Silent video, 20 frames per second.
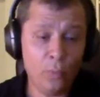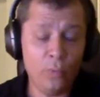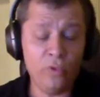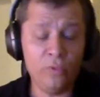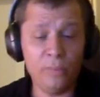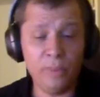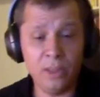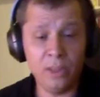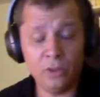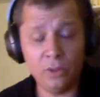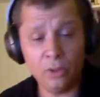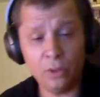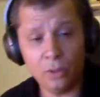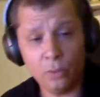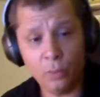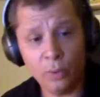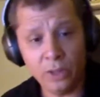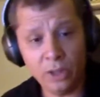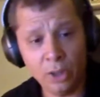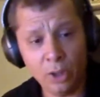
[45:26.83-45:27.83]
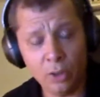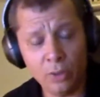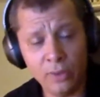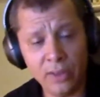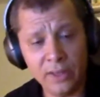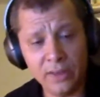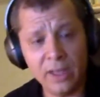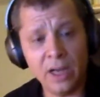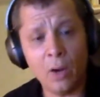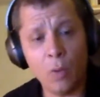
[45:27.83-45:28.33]
we've been, we know
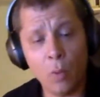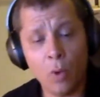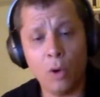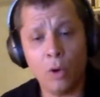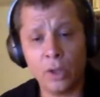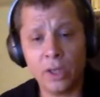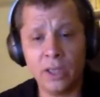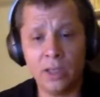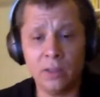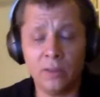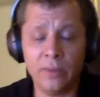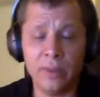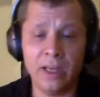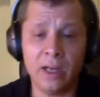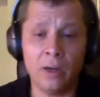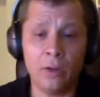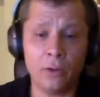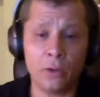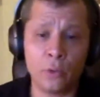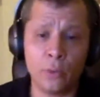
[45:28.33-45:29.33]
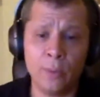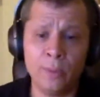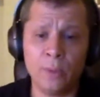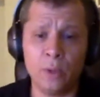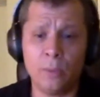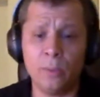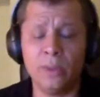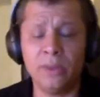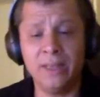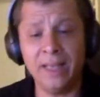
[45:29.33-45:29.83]
that they are working on their own
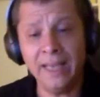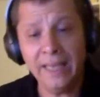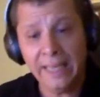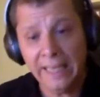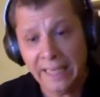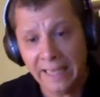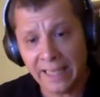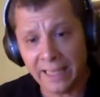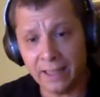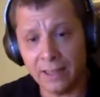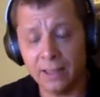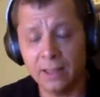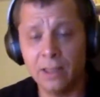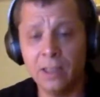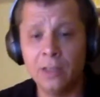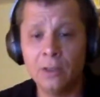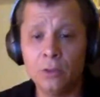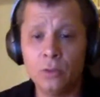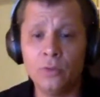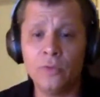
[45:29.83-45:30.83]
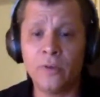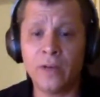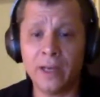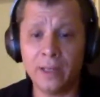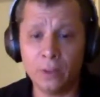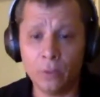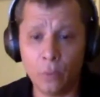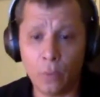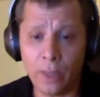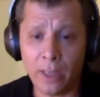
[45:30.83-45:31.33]
crypto, but they need to
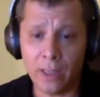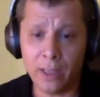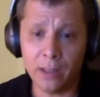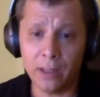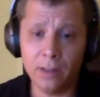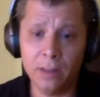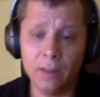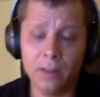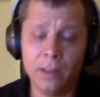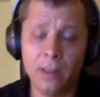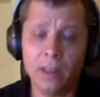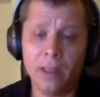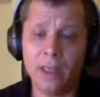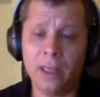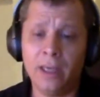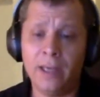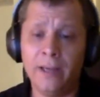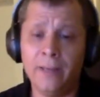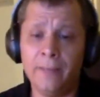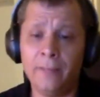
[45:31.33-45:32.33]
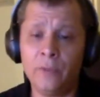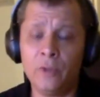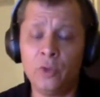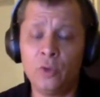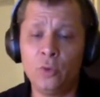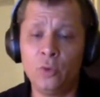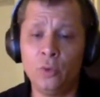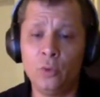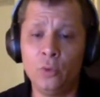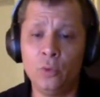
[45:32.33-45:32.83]
find a way
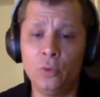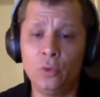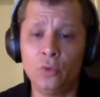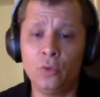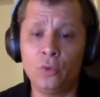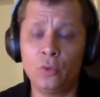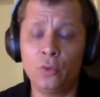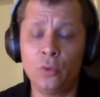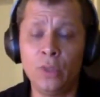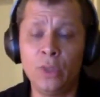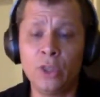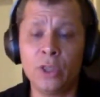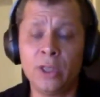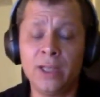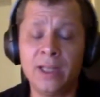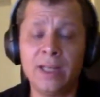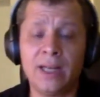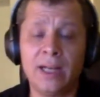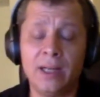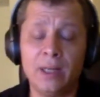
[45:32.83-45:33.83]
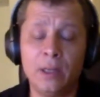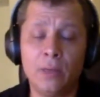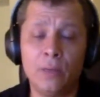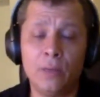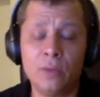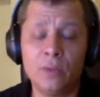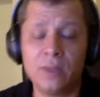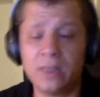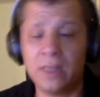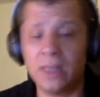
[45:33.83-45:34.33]
to reach any kind of, I
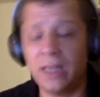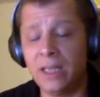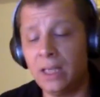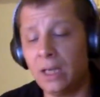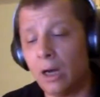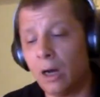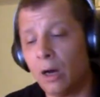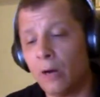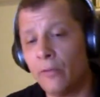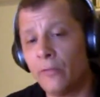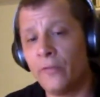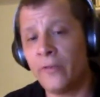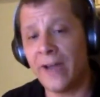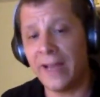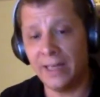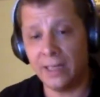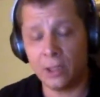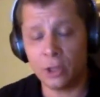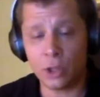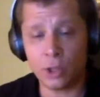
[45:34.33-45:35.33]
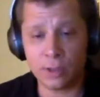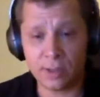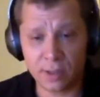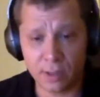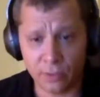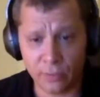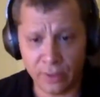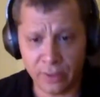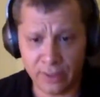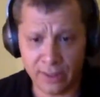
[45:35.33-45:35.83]
would say, of financial
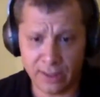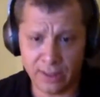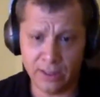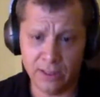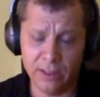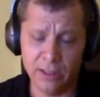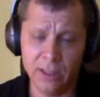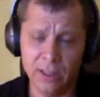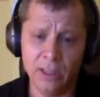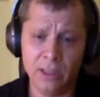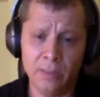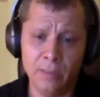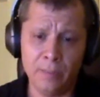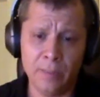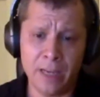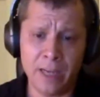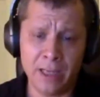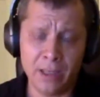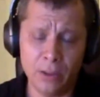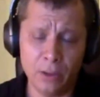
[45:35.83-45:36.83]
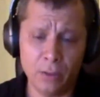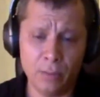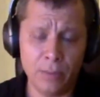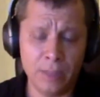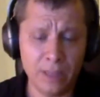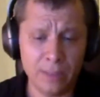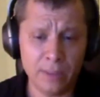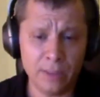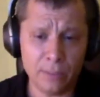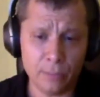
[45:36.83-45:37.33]
sovereignty by,
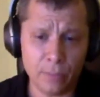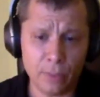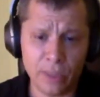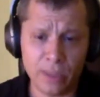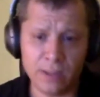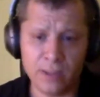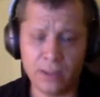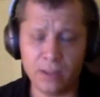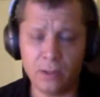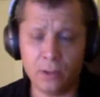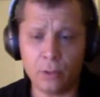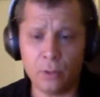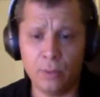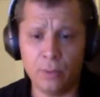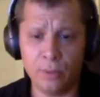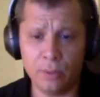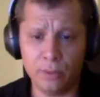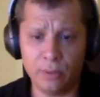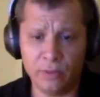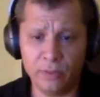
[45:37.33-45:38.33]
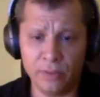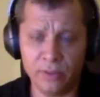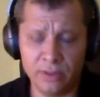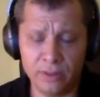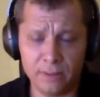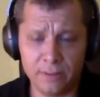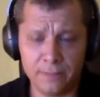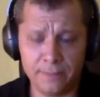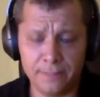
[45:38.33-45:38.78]
maybe embracing the crypto movement.